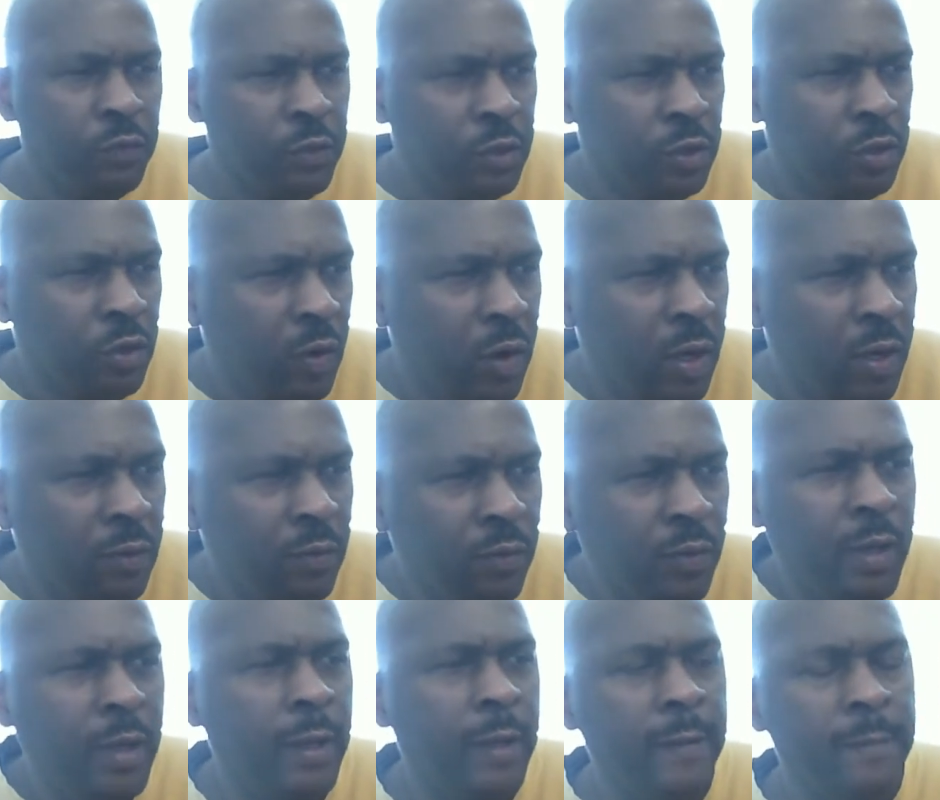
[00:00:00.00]
will go
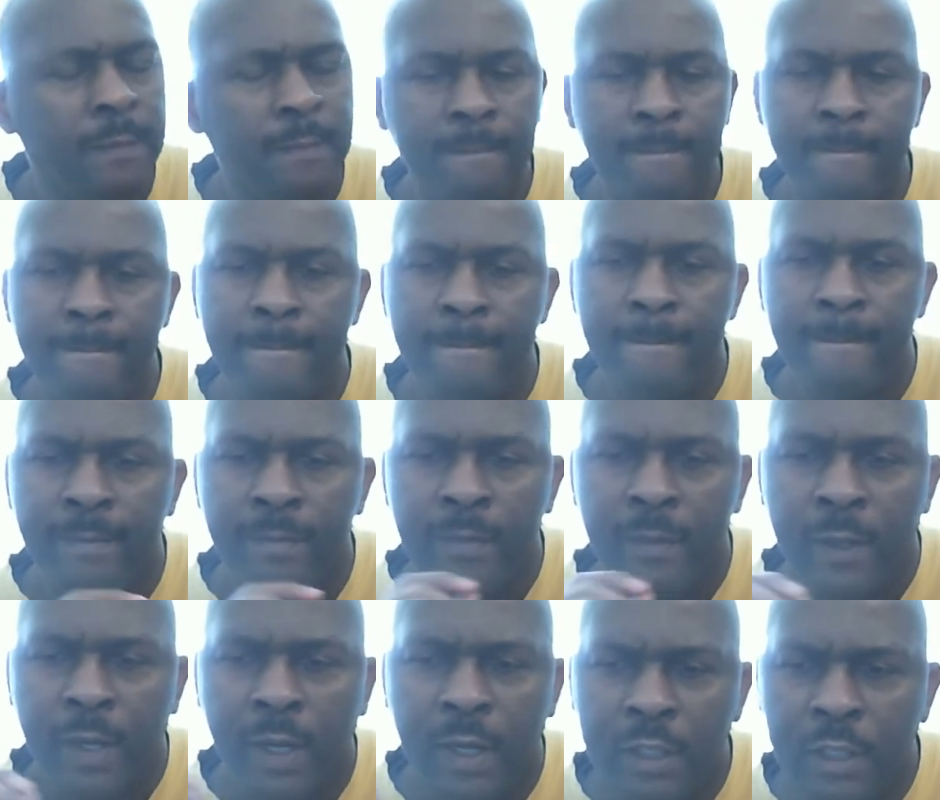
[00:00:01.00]
away
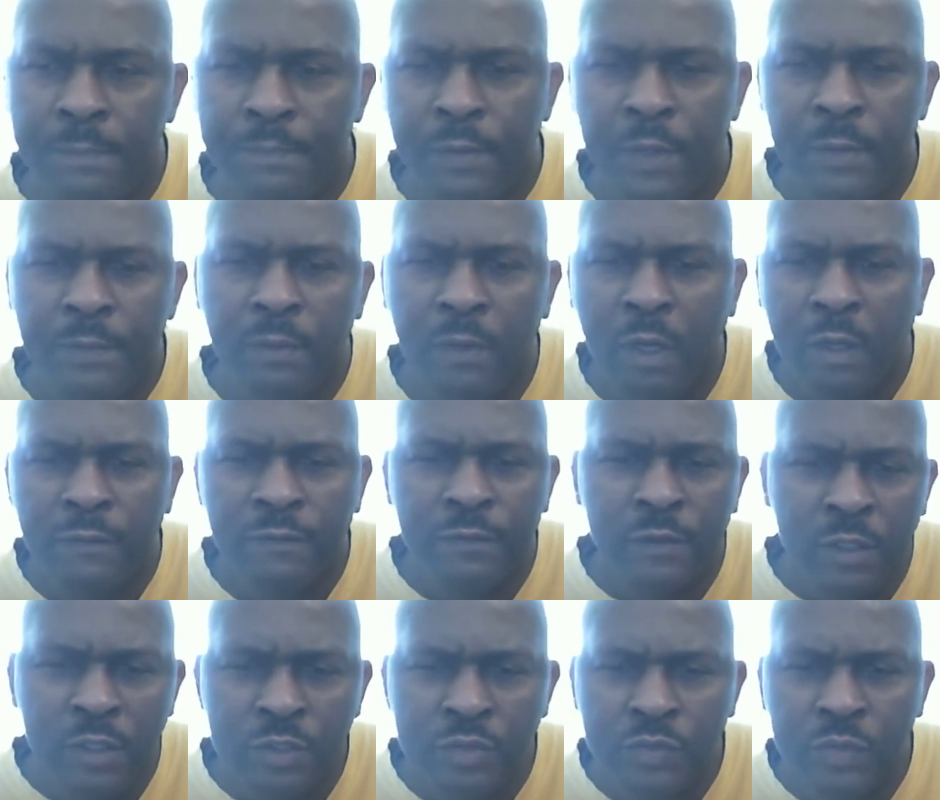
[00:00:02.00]
and the people of
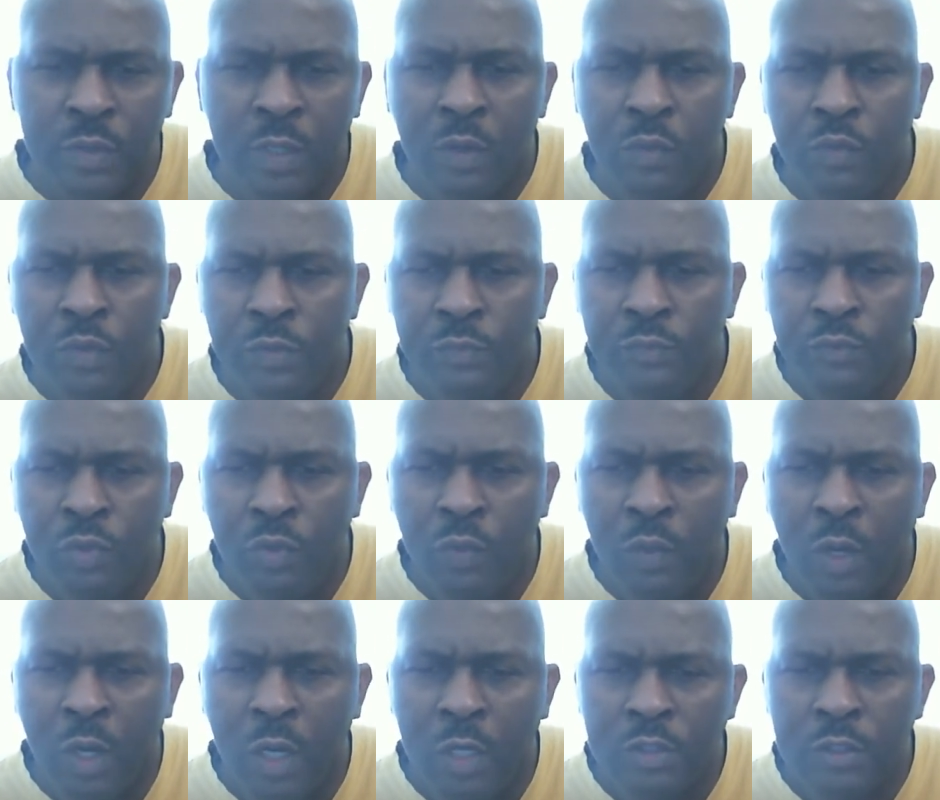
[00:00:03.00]
Israel will do
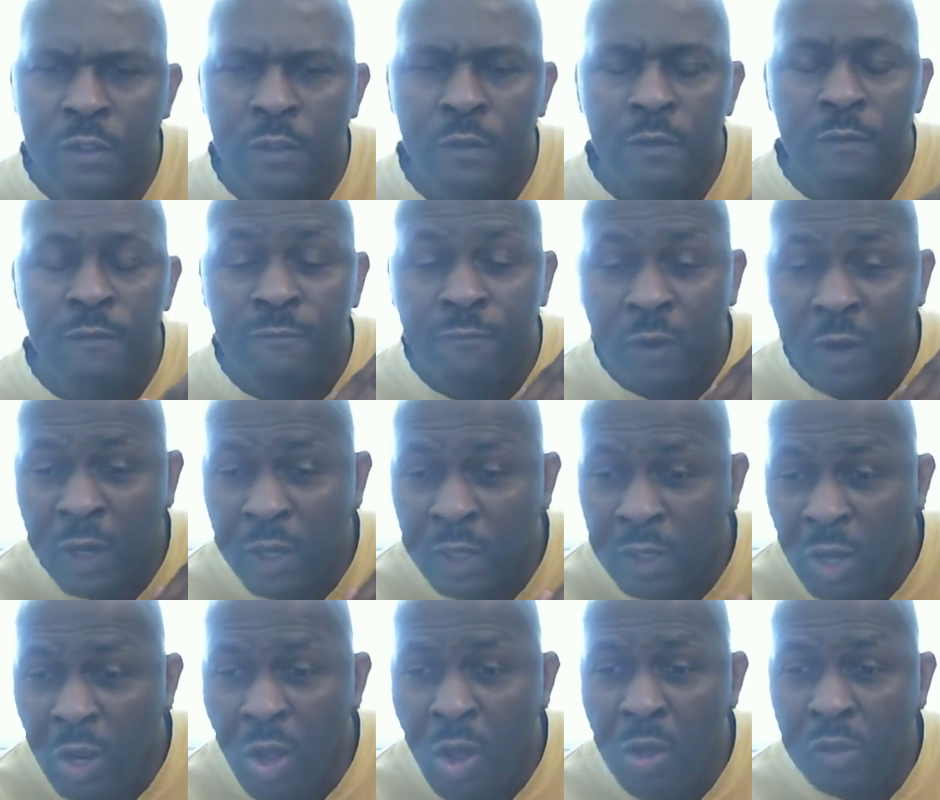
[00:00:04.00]
what? For a
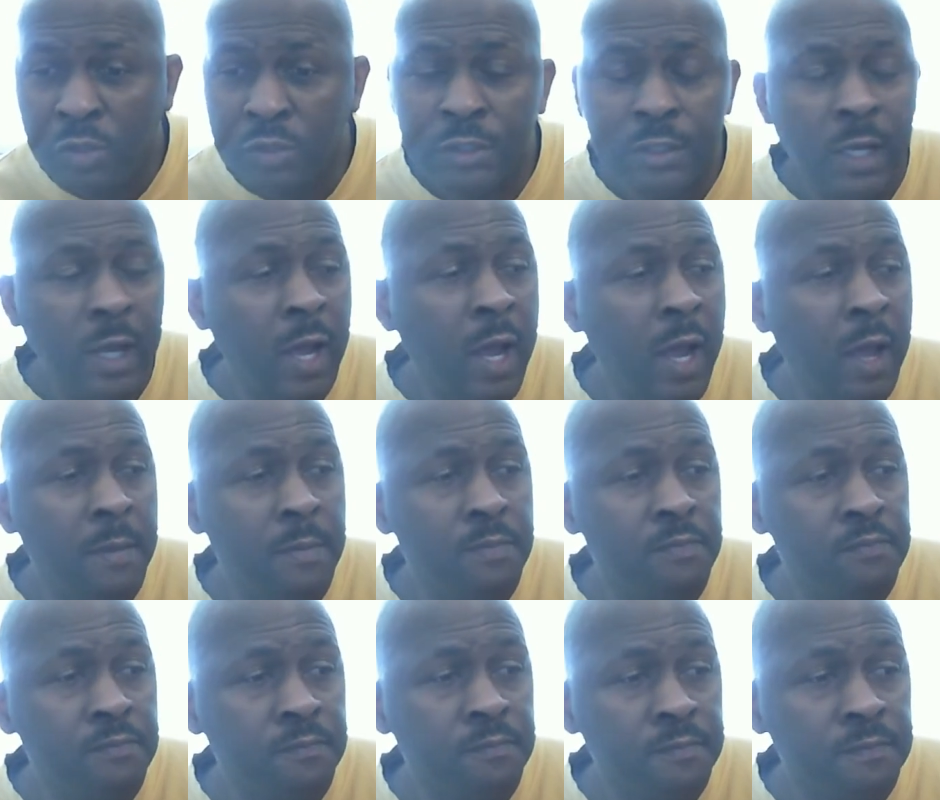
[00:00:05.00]
long
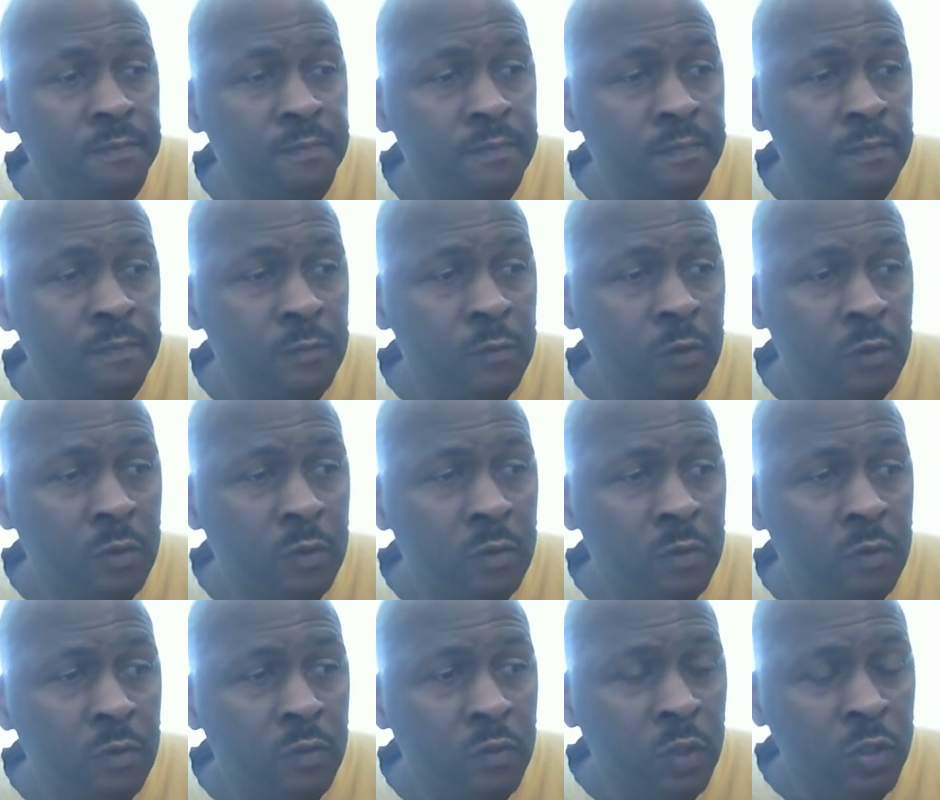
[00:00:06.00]
time,
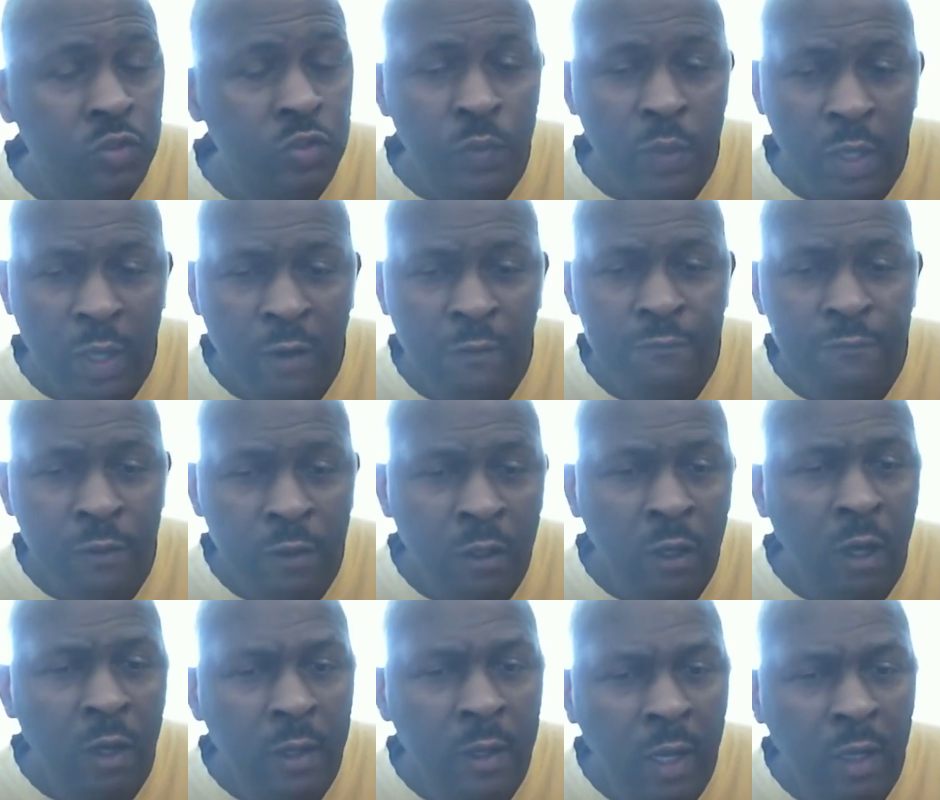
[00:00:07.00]
which we have
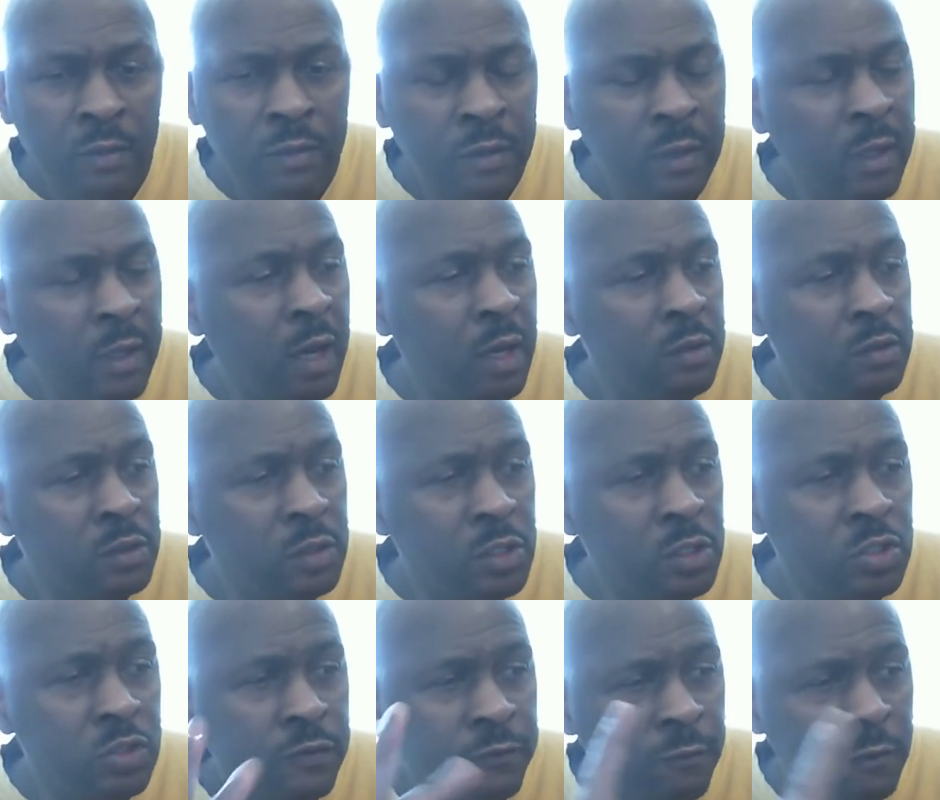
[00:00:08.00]
figured out now
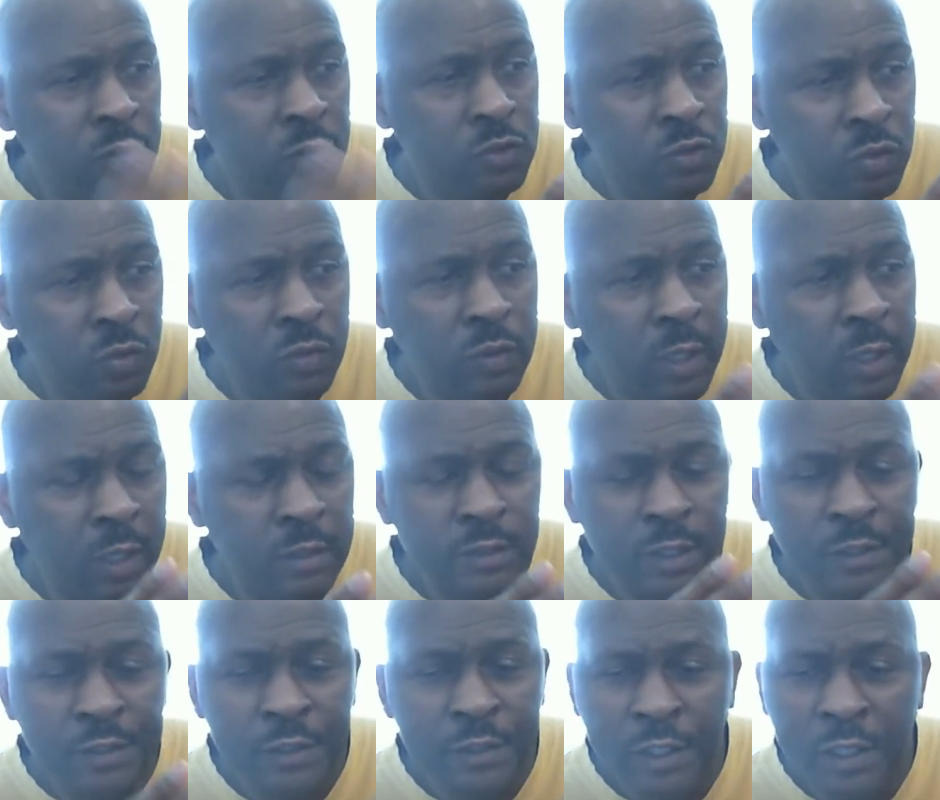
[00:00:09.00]
is for
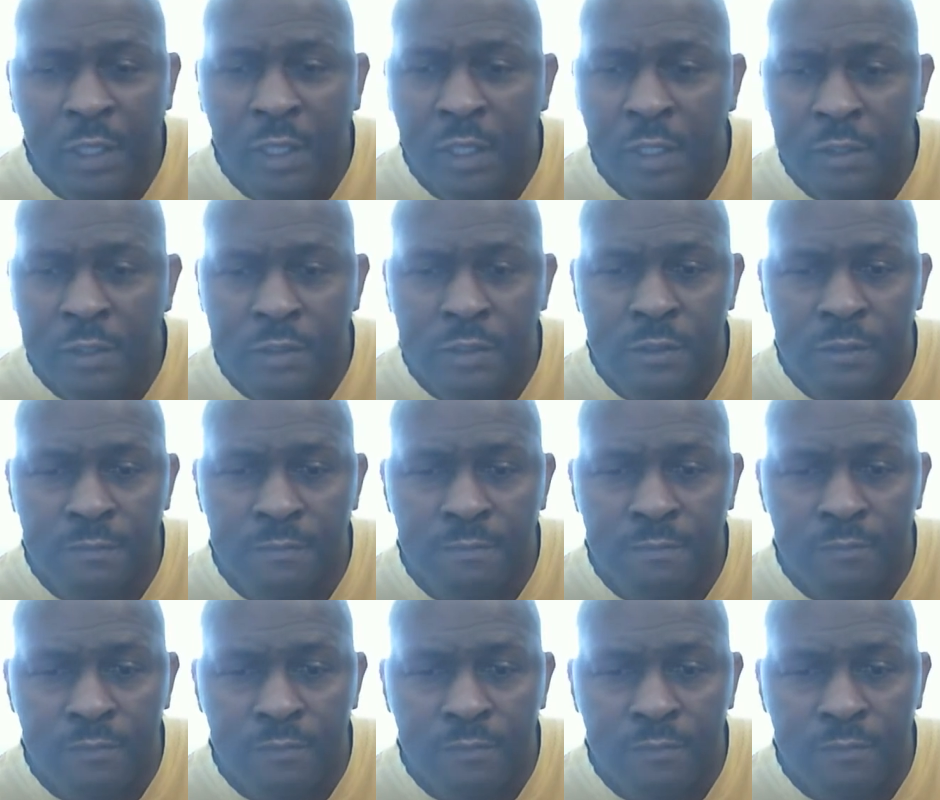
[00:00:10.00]
2,000 years.